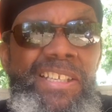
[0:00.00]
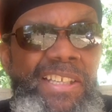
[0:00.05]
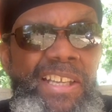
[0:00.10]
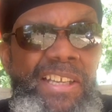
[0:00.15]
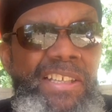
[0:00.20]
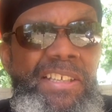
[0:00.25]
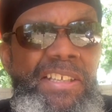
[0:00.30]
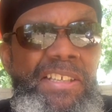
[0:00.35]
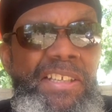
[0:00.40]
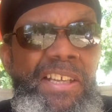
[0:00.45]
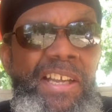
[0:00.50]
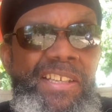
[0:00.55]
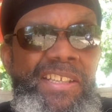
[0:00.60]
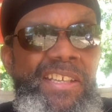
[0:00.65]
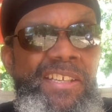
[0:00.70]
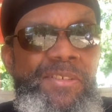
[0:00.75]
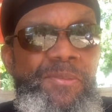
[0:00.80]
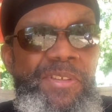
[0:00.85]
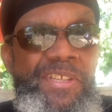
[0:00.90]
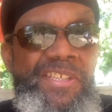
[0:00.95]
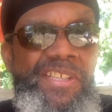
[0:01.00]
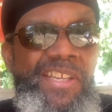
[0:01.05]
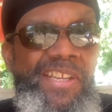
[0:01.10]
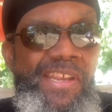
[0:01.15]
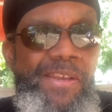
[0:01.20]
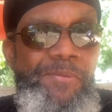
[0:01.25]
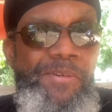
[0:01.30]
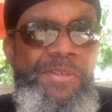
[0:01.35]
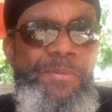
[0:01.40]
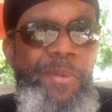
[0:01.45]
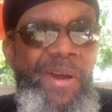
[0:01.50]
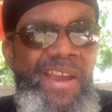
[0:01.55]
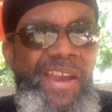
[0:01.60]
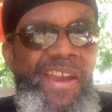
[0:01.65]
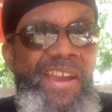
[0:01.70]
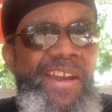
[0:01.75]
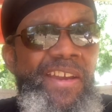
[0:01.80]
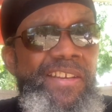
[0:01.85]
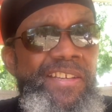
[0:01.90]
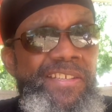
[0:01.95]
I guess when his team was
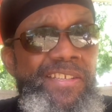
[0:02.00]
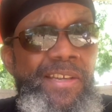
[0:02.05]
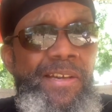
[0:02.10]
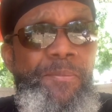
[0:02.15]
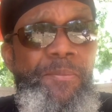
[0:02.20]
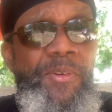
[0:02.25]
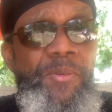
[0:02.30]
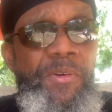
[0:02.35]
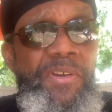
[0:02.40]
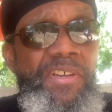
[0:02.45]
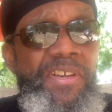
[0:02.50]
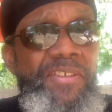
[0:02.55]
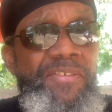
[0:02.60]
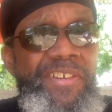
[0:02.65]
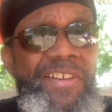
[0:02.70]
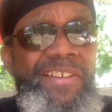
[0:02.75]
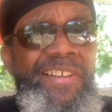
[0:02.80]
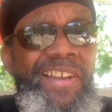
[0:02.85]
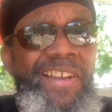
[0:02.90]
behind or something or whatever.